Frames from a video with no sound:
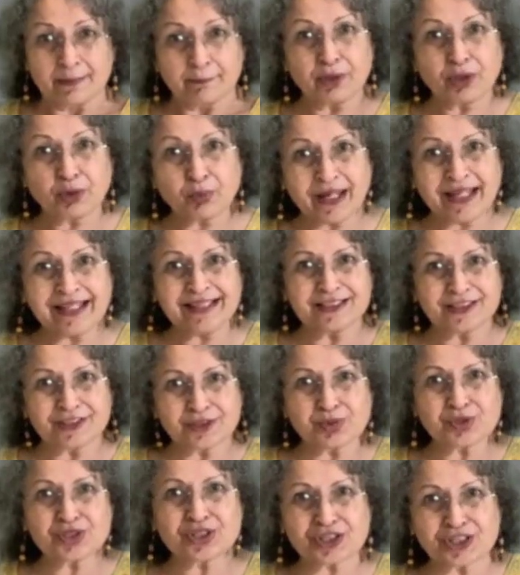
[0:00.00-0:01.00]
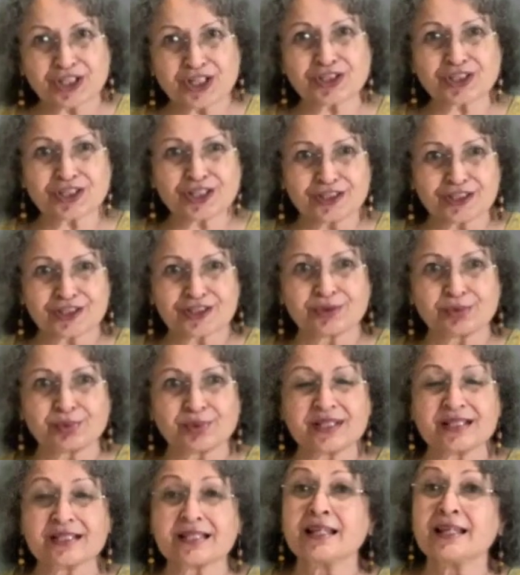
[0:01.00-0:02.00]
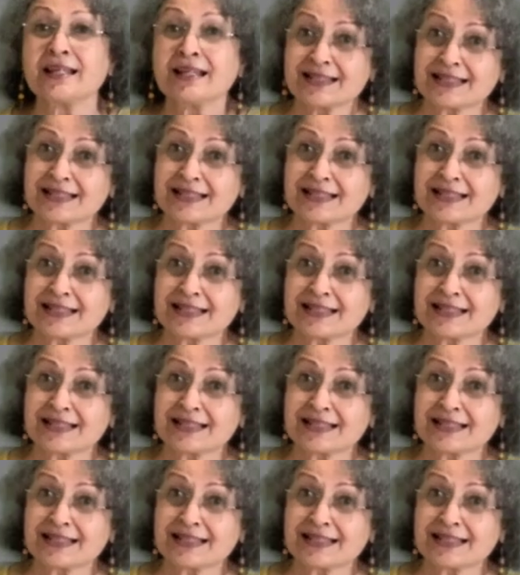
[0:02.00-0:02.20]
between the teacher and the students,